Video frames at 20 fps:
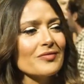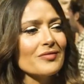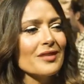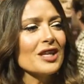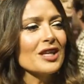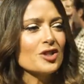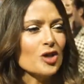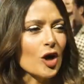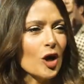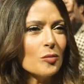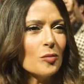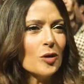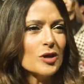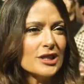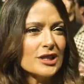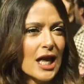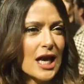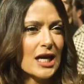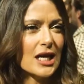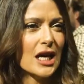it's almost
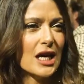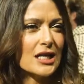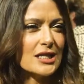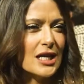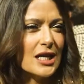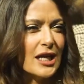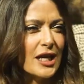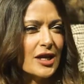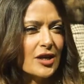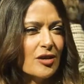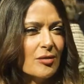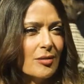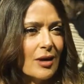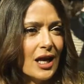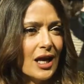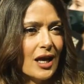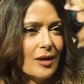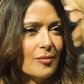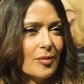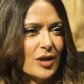like a
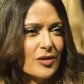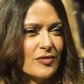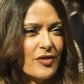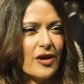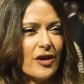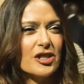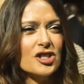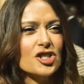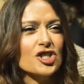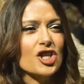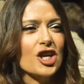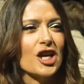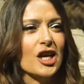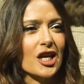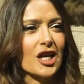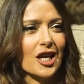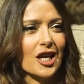telenovela, but very chic